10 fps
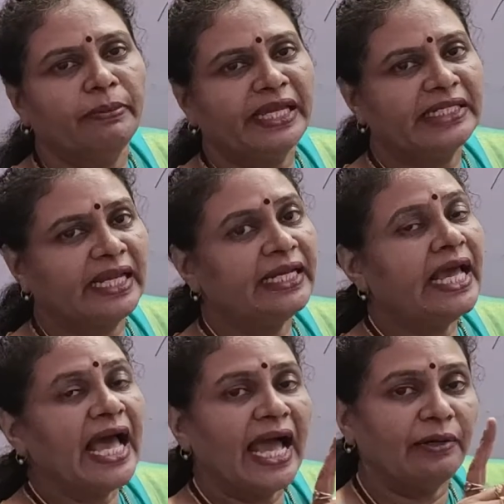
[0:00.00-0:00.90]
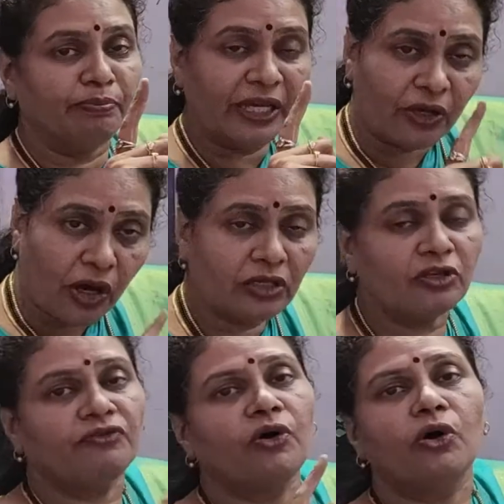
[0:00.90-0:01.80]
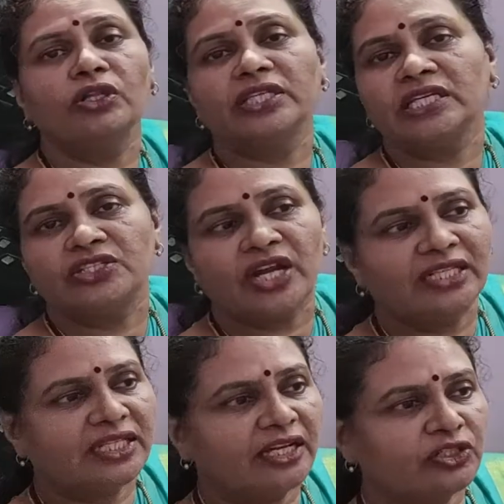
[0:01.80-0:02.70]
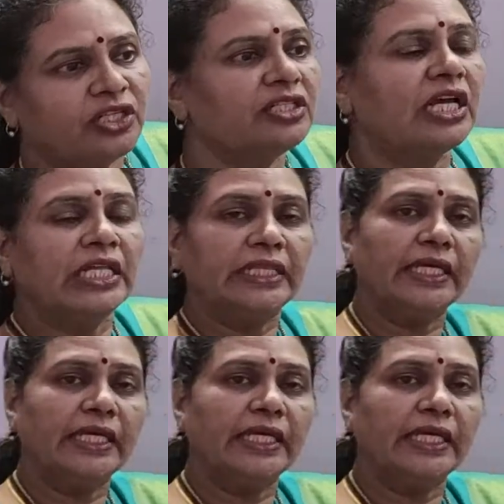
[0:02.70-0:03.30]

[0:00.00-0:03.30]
maintained. And because of all these transactions,